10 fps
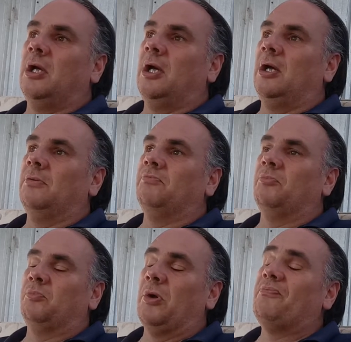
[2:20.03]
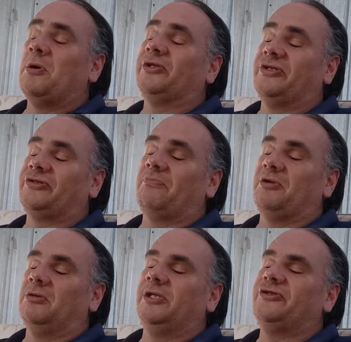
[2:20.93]
Um, with my
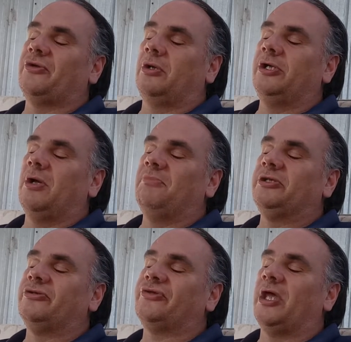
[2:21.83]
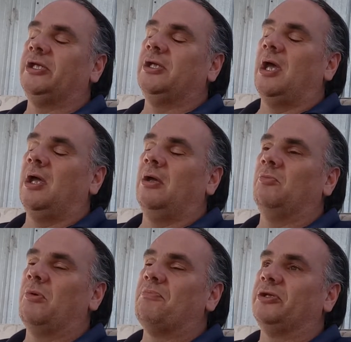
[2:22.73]
disability, sorry, I meant to say,
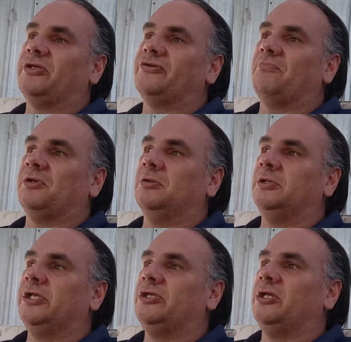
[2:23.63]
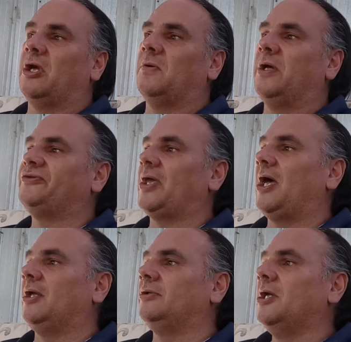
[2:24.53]
um, with my disability, you know, it's
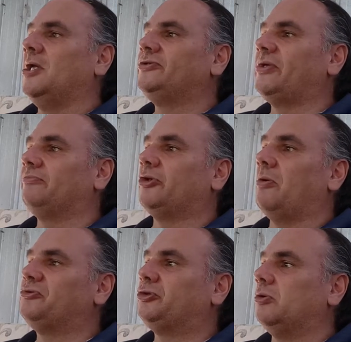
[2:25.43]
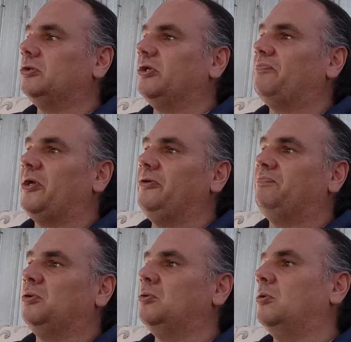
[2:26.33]
hard sometimes talking to
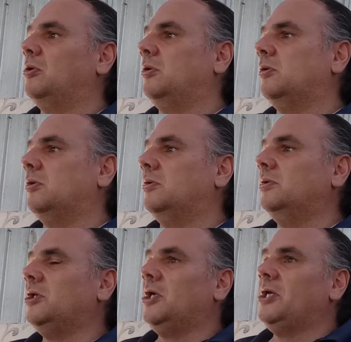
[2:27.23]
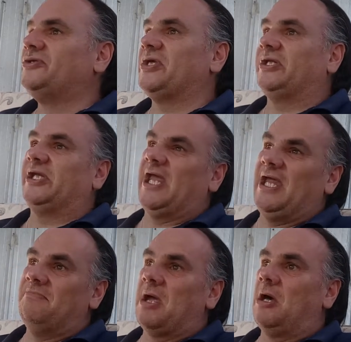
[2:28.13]
people or sending
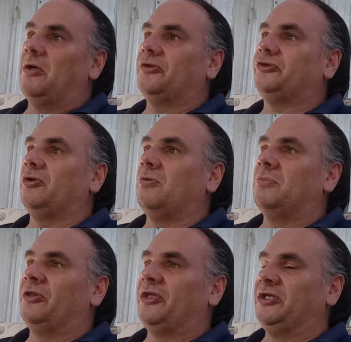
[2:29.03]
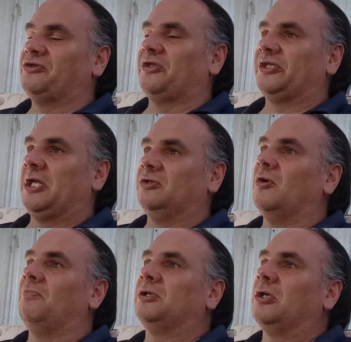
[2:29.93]
emails to them and things like that and
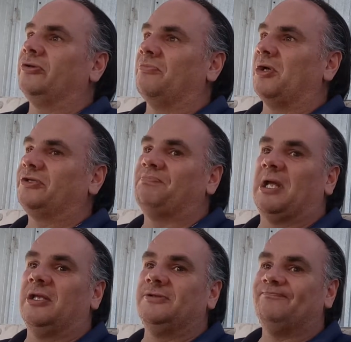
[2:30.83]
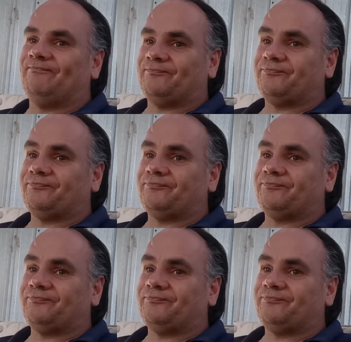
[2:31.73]
all because of my spelling,